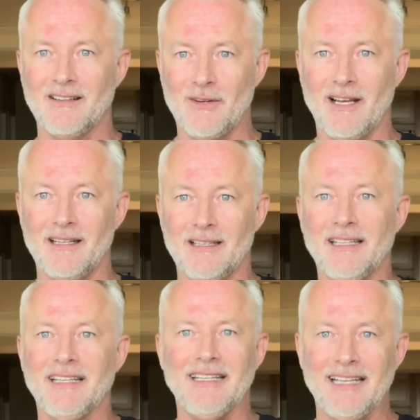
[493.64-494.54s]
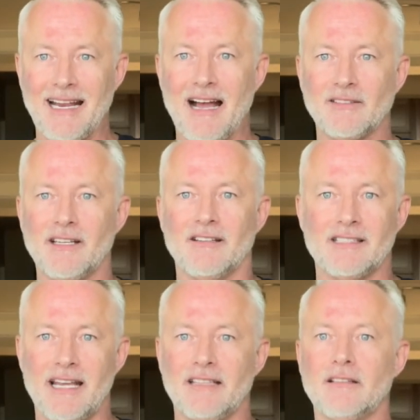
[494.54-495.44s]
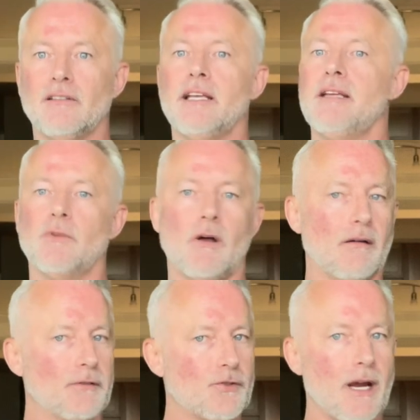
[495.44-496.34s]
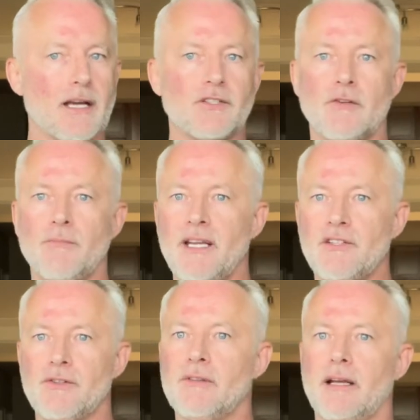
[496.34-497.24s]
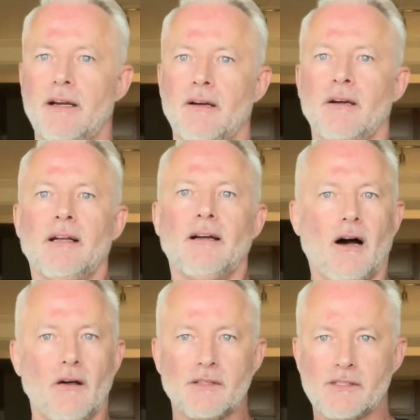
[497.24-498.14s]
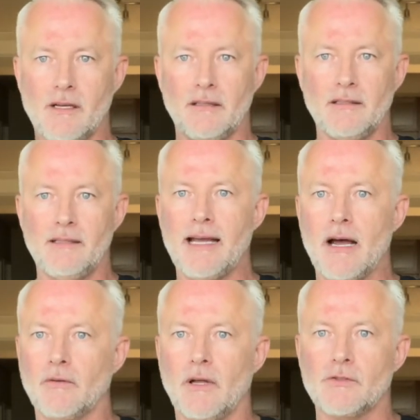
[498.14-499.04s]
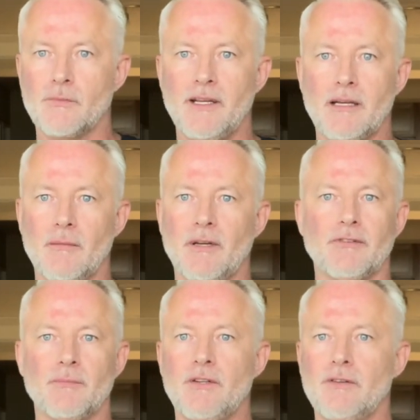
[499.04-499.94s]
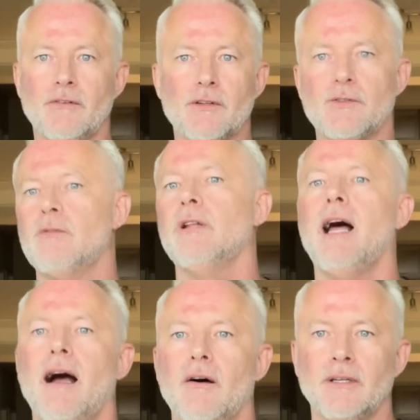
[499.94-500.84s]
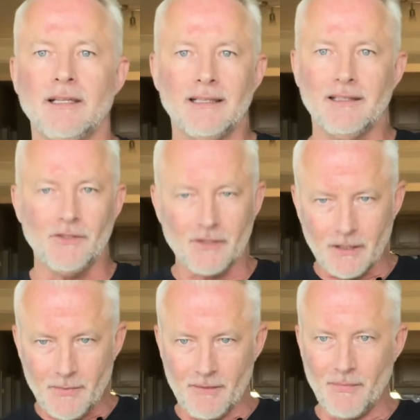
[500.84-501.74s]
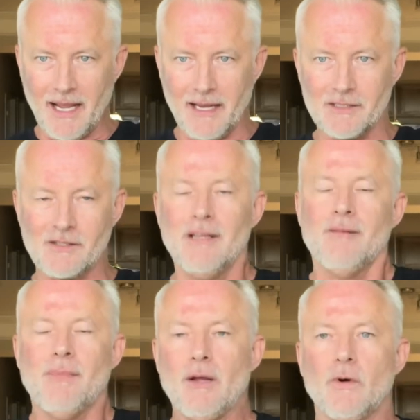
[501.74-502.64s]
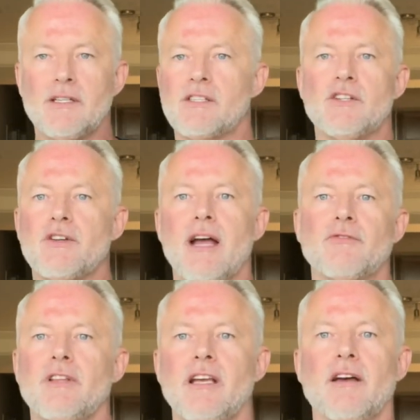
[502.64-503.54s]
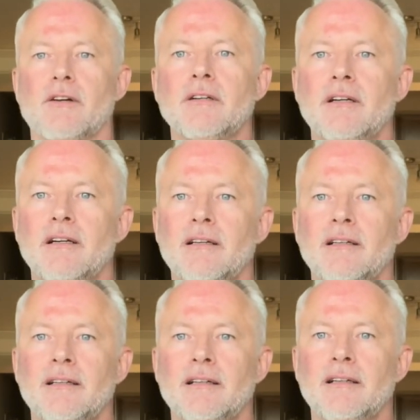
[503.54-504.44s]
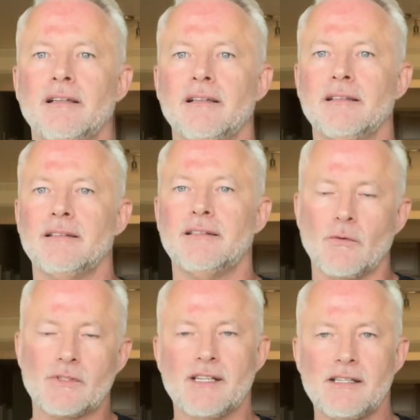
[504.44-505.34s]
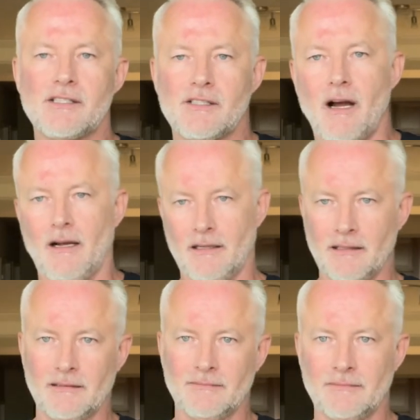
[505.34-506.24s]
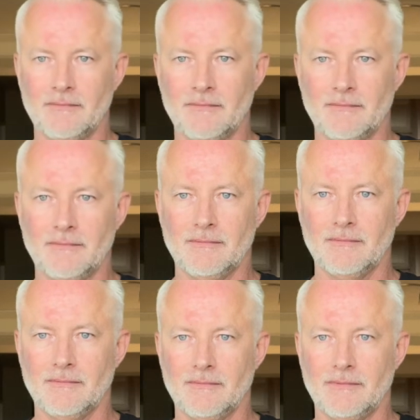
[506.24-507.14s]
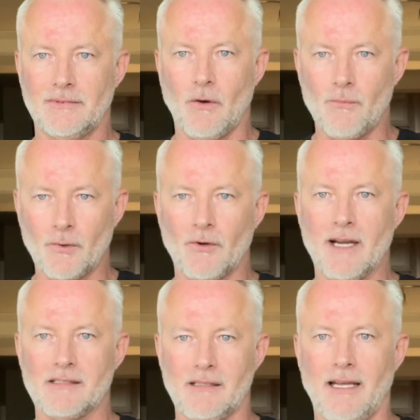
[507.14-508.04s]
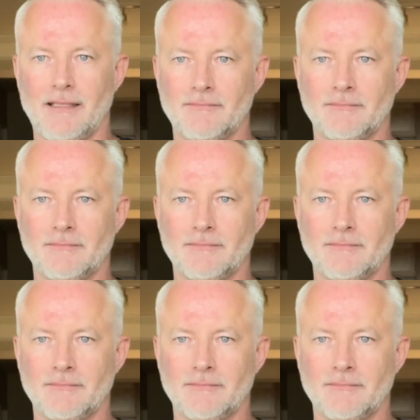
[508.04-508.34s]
Okay? Get out there, take the leap. Law of attraction will meet you there. All of a sudden, downloads will be coming from the universal cloud. You're going to be amazed. Make one decision after the other. Don't stay stuck. Don't procrastinate.